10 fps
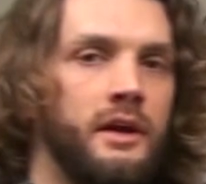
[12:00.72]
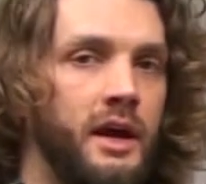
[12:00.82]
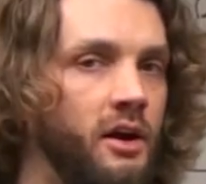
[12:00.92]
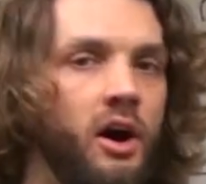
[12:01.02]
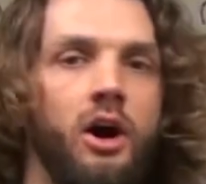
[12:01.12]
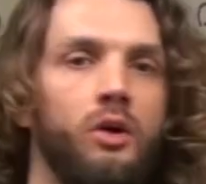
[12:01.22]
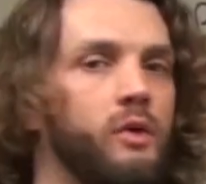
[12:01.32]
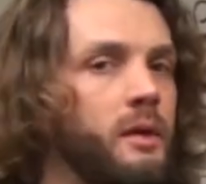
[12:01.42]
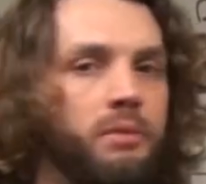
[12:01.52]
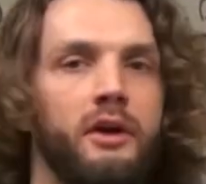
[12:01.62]
and all
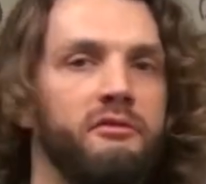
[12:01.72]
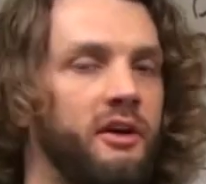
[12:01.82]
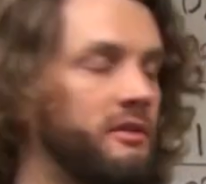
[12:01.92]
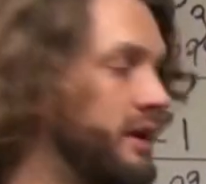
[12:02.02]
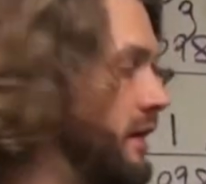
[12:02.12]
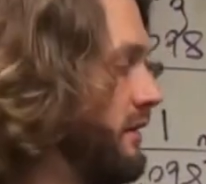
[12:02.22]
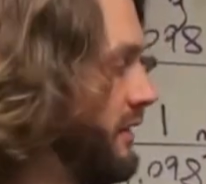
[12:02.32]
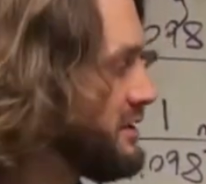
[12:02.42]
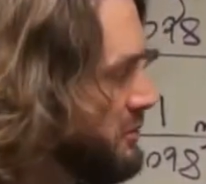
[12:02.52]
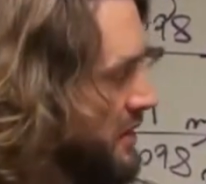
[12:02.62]
went perfectly,
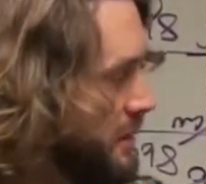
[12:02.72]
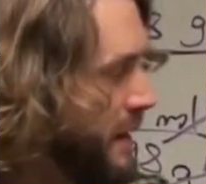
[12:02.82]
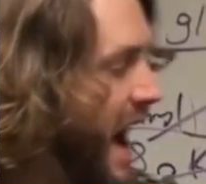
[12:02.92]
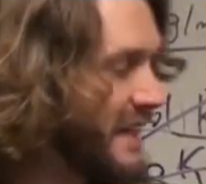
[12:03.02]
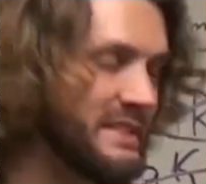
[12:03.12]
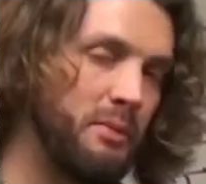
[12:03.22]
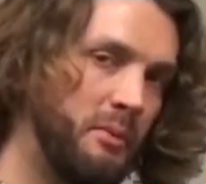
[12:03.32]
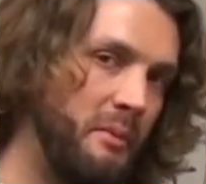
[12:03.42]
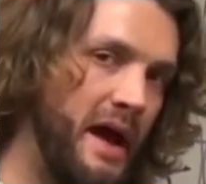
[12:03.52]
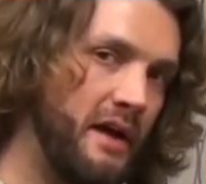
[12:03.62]
this would be the
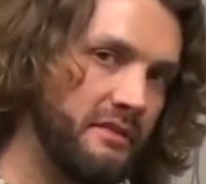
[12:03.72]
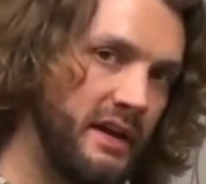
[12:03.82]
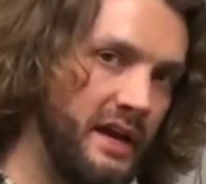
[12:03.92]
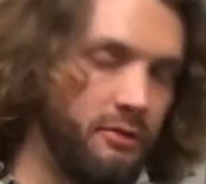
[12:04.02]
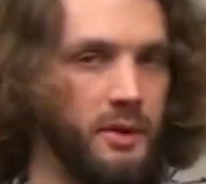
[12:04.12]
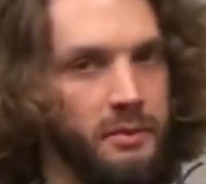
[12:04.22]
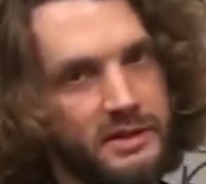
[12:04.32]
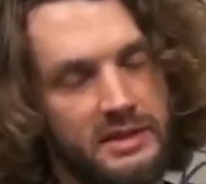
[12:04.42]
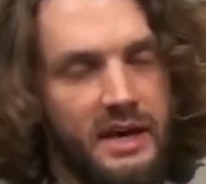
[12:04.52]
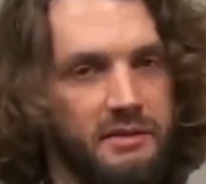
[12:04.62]
maximum amount of
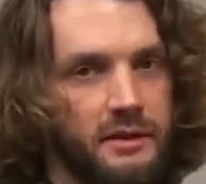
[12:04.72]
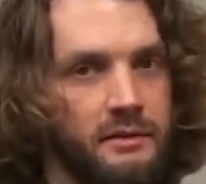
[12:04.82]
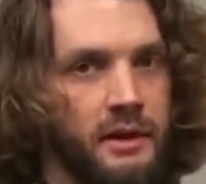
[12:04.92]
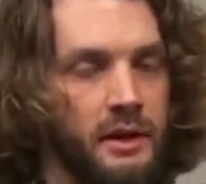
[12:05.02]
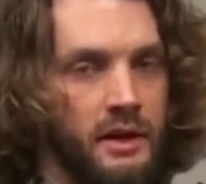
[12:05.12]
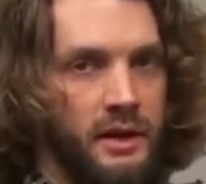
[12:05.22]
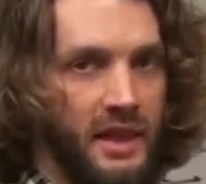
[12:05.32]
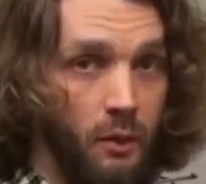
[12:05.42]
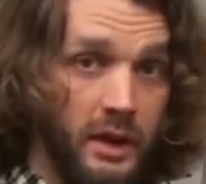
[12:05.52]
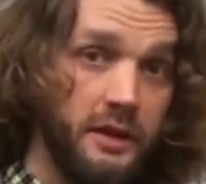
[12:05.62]
K3P7
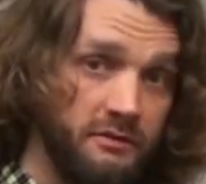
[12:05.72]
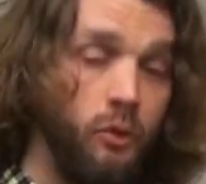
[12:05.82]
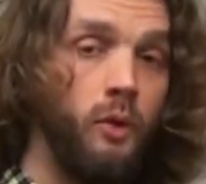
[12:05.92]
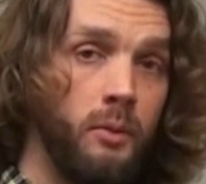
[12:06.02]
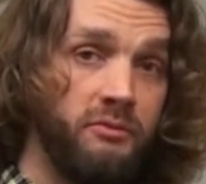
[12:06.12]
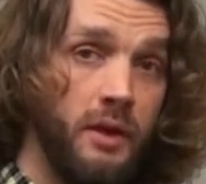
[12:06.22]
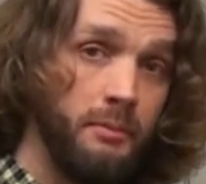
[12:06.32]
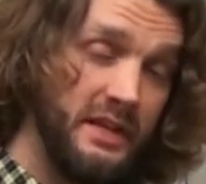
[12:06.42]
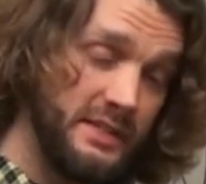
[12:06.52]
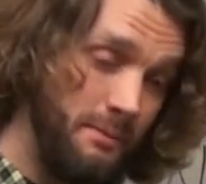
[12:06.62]
that we could form
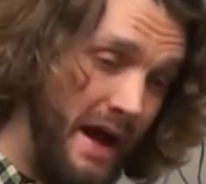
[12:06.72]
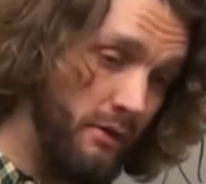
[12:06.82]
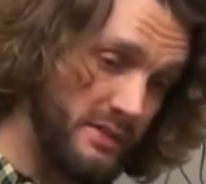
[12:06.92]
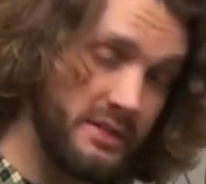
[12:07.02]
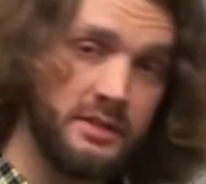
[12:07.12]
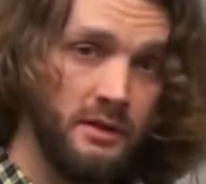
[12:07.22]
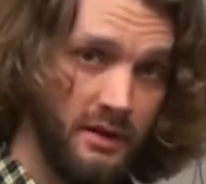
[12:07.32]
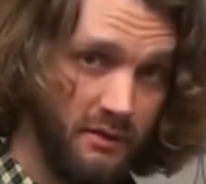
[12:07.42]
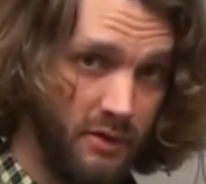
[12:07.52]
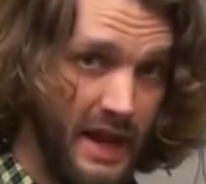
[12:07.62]
from these amounts
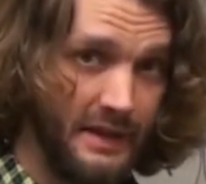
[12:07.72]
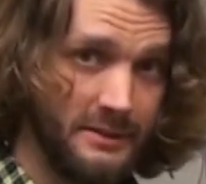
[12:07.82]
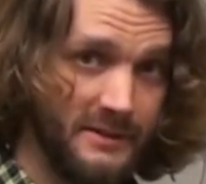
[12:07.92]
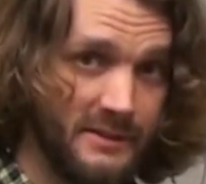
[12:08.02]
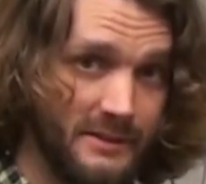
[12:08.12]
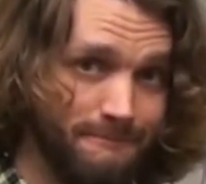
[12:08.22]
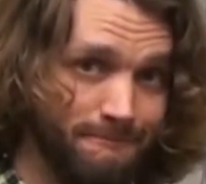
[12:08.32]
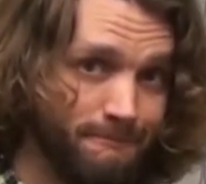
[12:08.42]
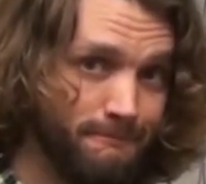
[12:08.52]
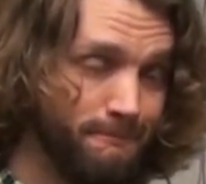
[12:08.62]
of reagents.
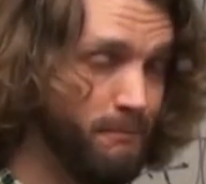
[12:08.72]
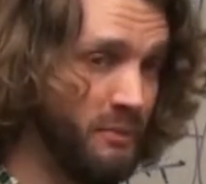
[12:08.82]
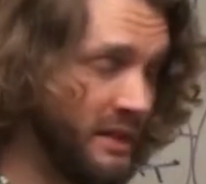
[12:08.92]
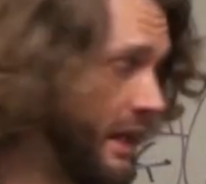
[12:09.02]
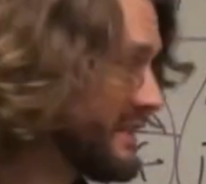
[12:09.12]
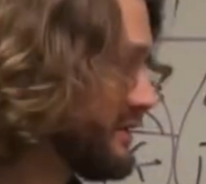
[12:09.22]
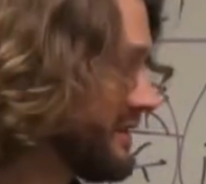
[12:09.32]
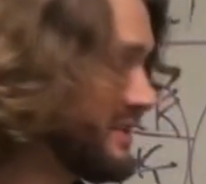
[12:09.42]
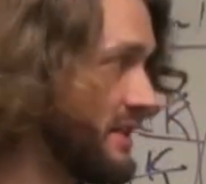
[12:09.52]
Okay, so just